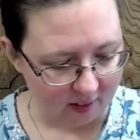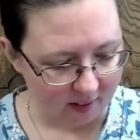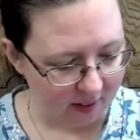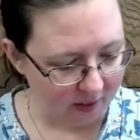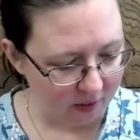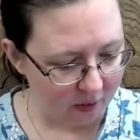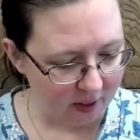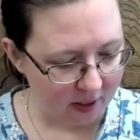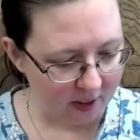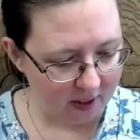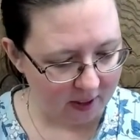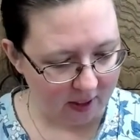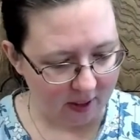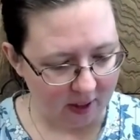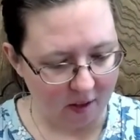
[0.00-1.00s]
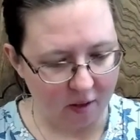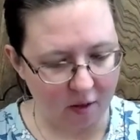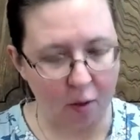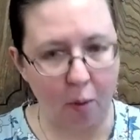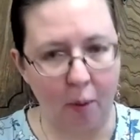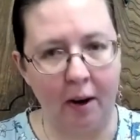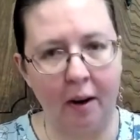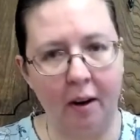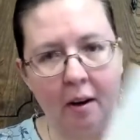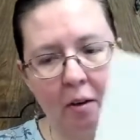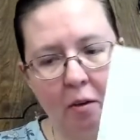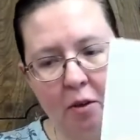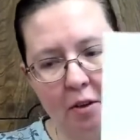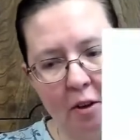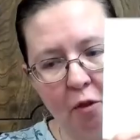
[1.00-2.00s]
Then you need a square
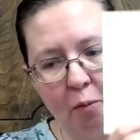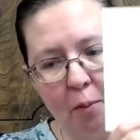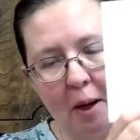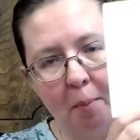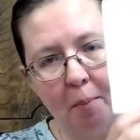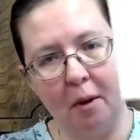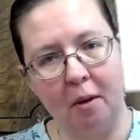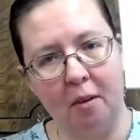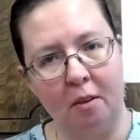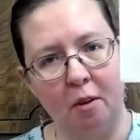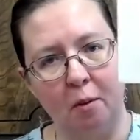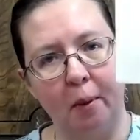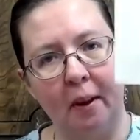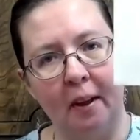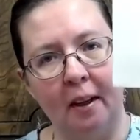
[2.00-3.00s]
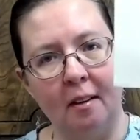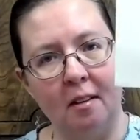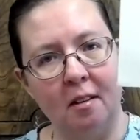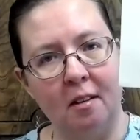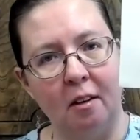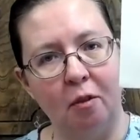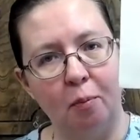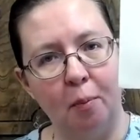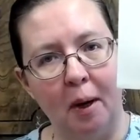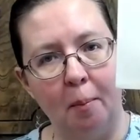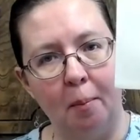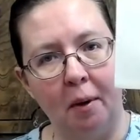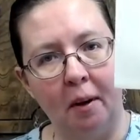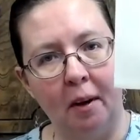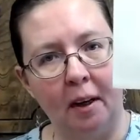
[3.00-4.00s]
of stiff paper, just plain stiff
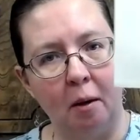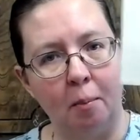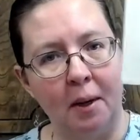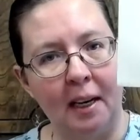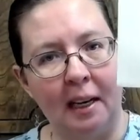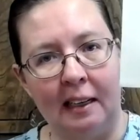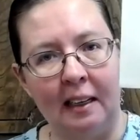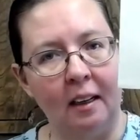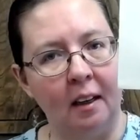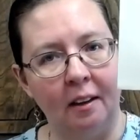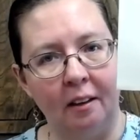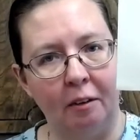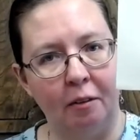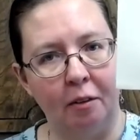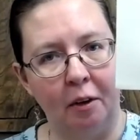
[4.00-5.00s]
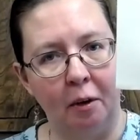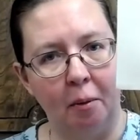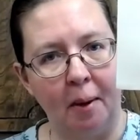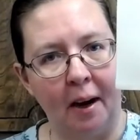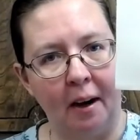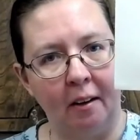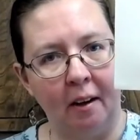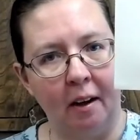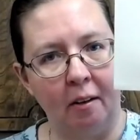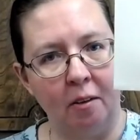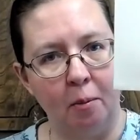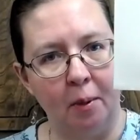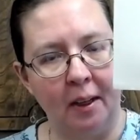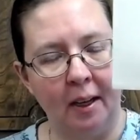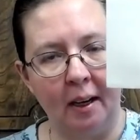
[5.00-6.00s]
paper. It could be any color for your
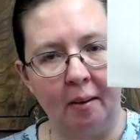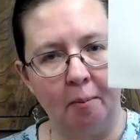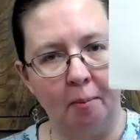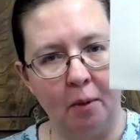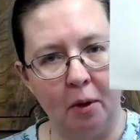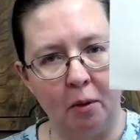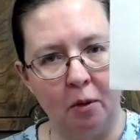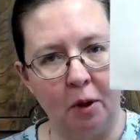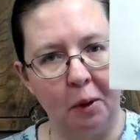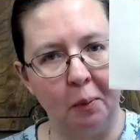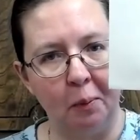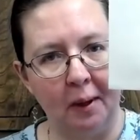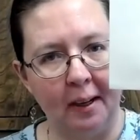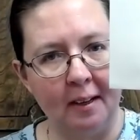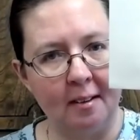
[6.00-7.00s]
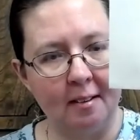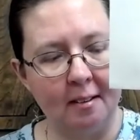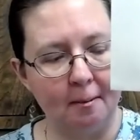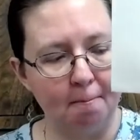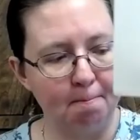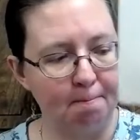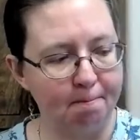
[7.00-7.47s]
background, but I'm using white.